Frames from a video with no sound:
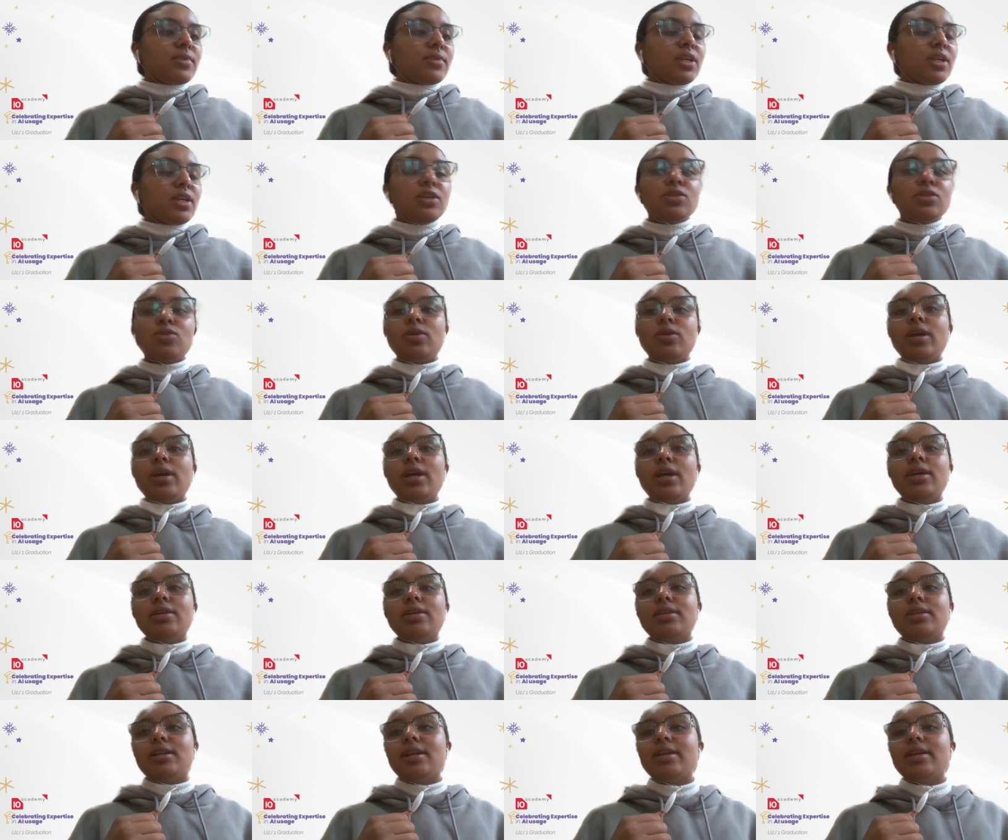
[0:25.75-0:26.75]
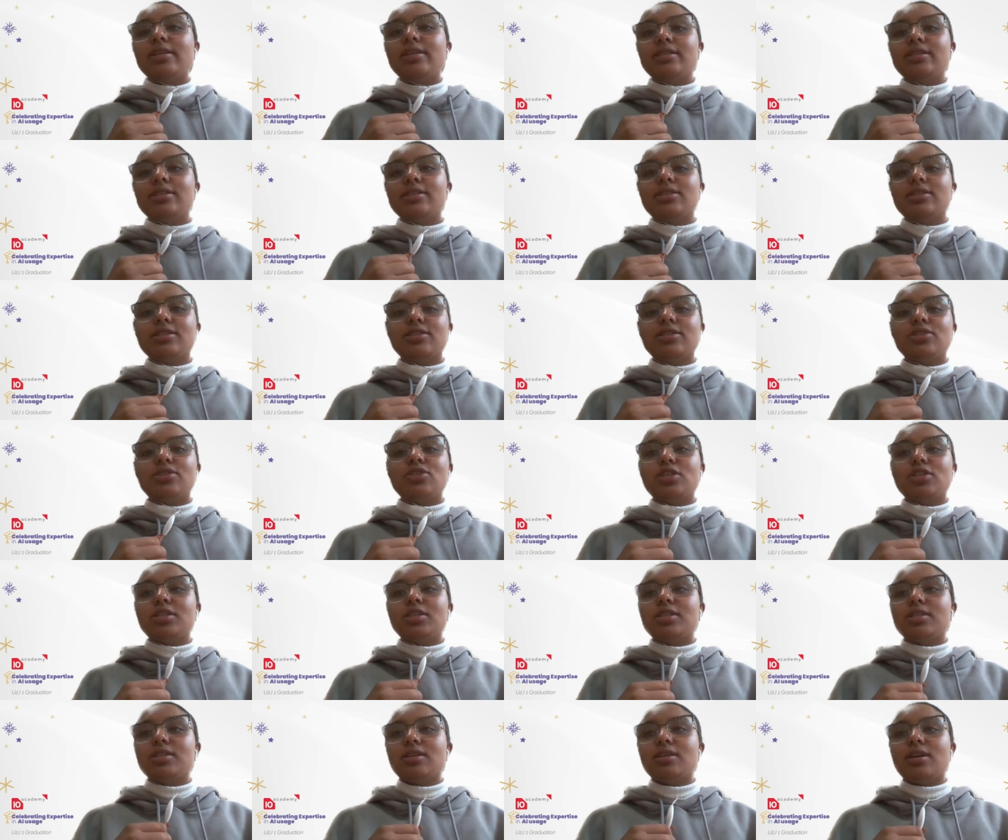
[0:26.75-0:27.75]
so yeah, let's
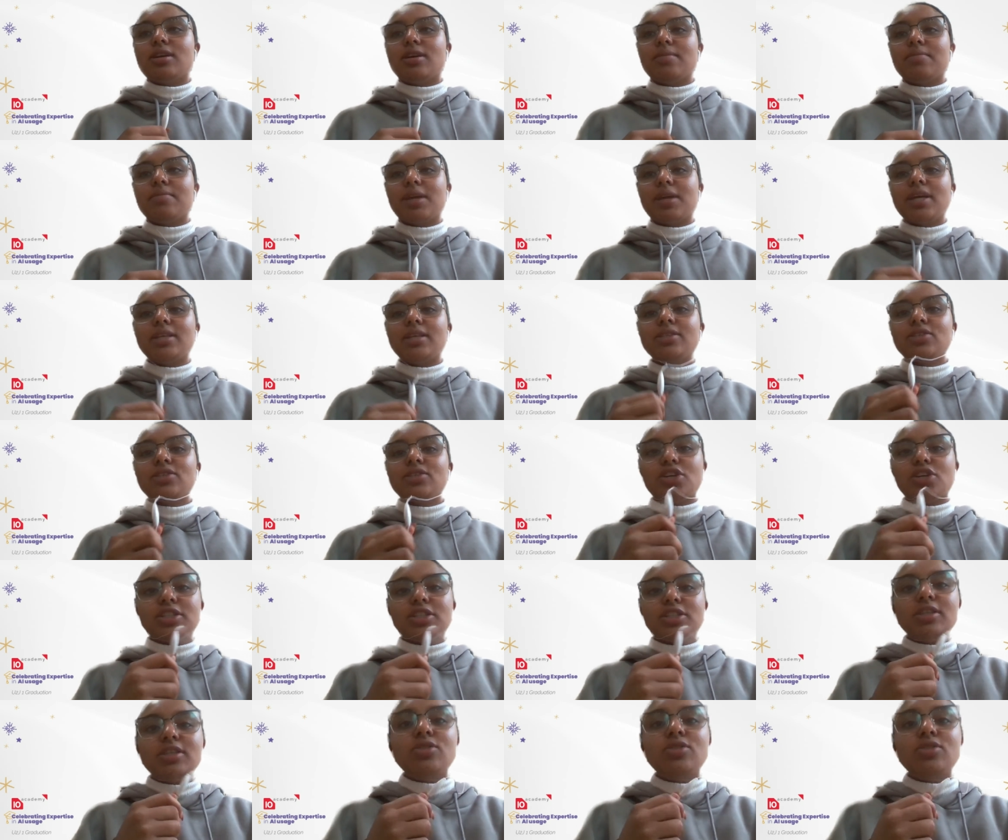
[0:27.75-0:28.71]
just um, get started.